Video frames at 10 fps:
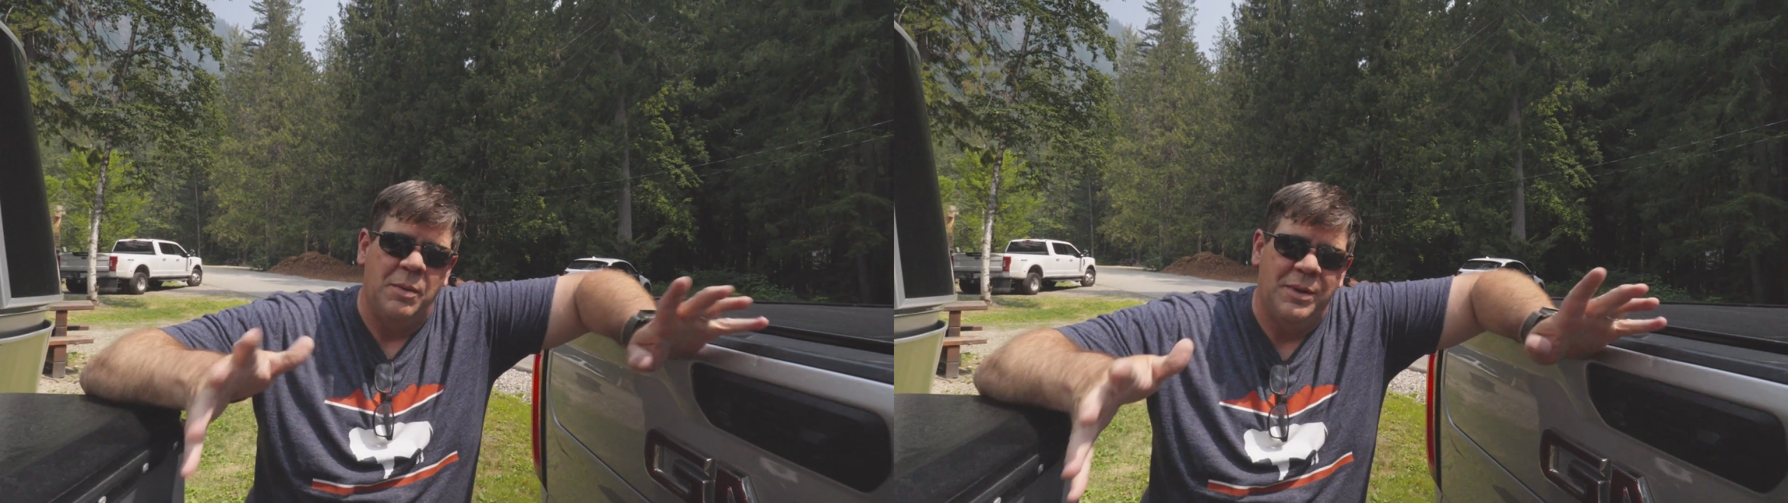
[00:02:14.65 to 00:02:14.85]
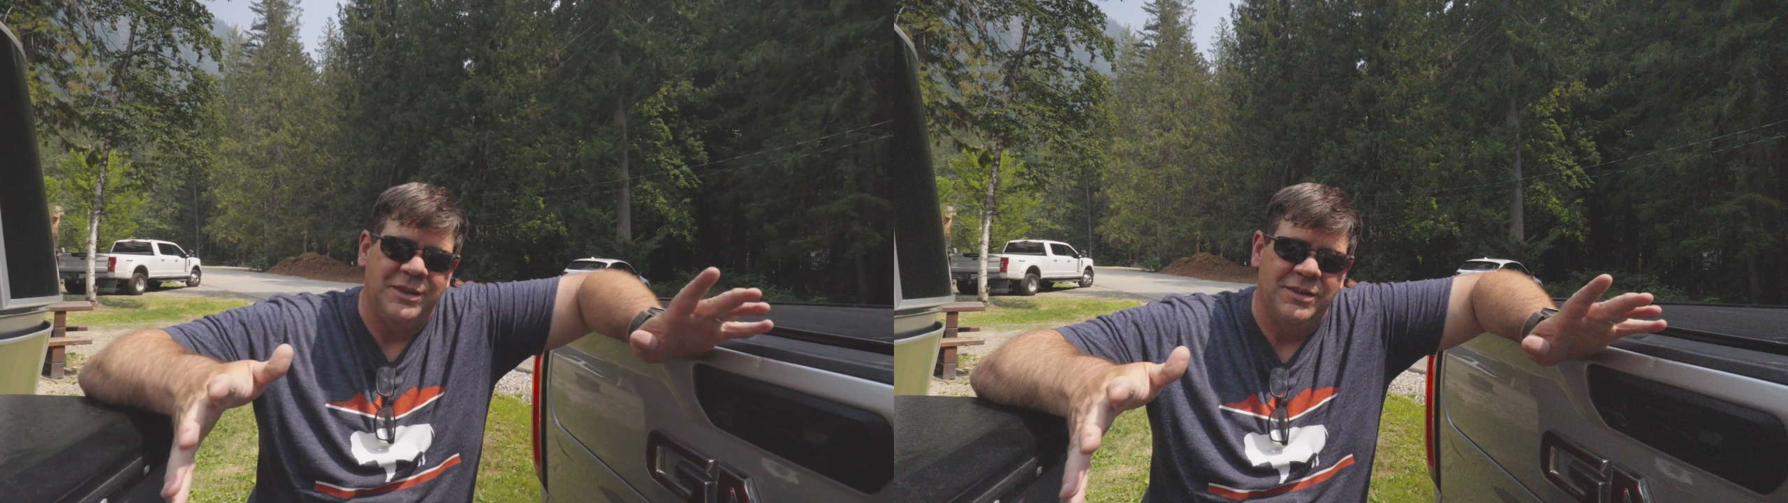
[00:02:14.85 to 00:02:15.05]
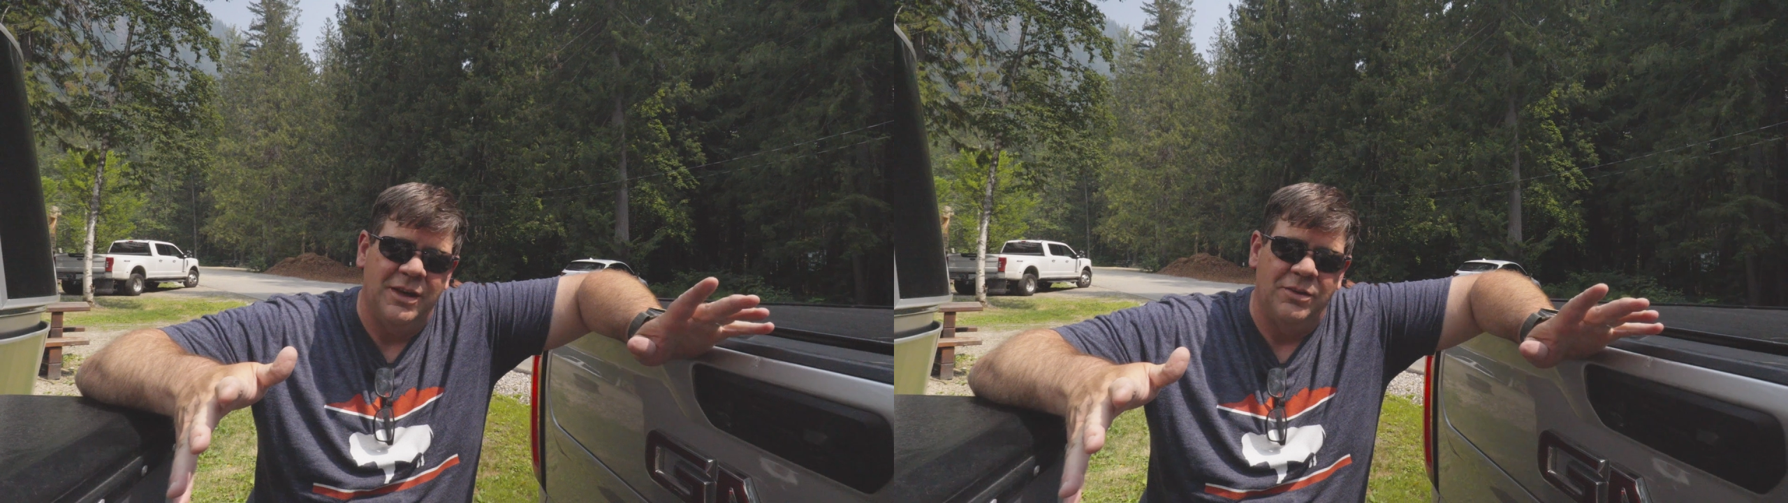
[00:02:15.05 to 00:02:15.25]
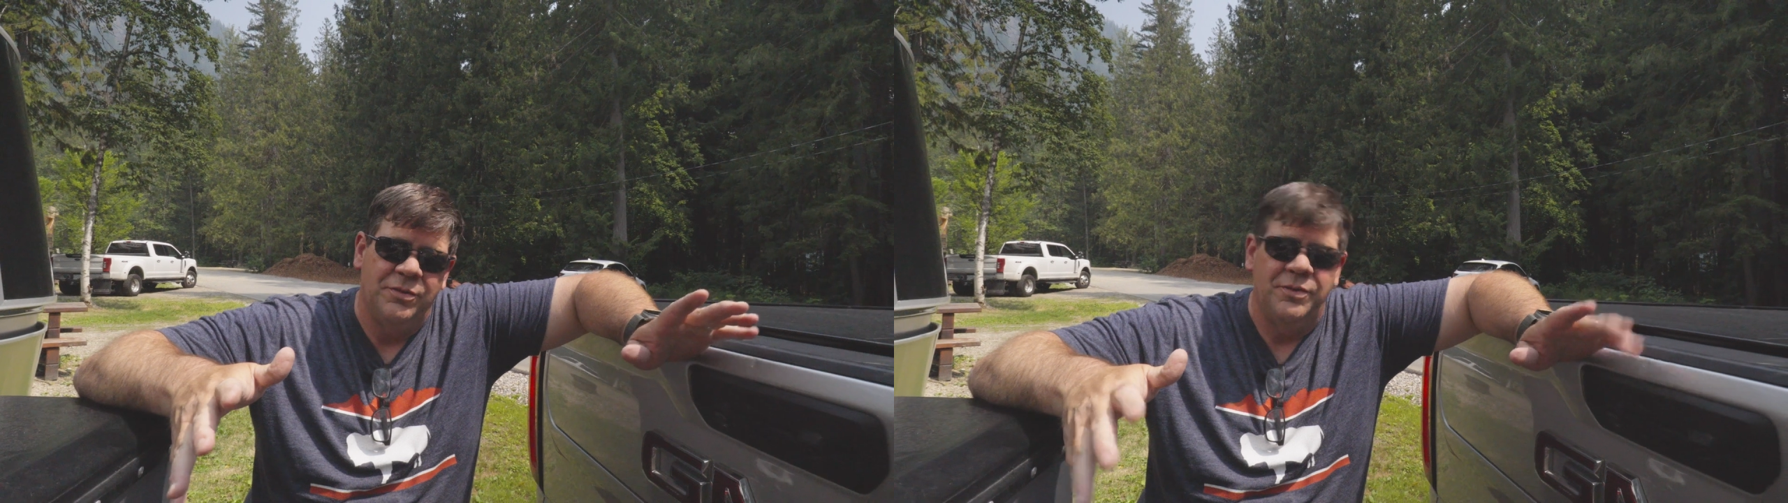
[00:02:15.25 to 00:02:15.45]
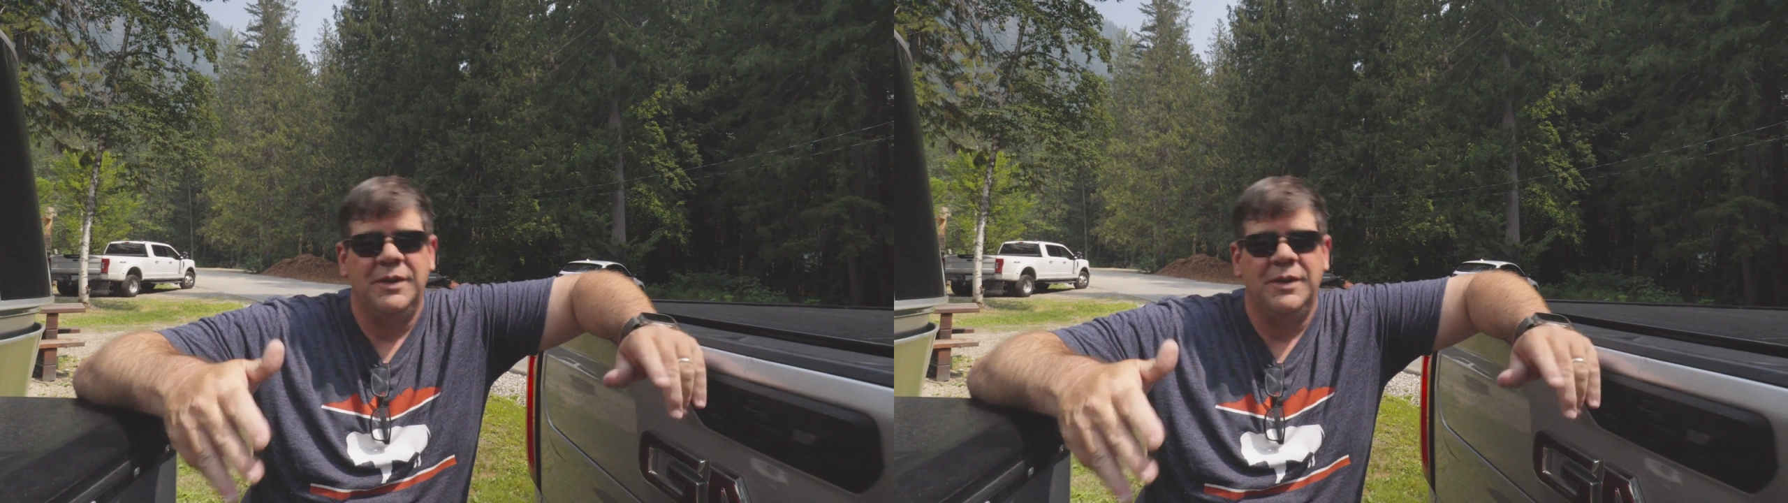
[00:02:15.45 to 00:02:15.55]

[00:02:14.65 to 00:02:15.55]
myself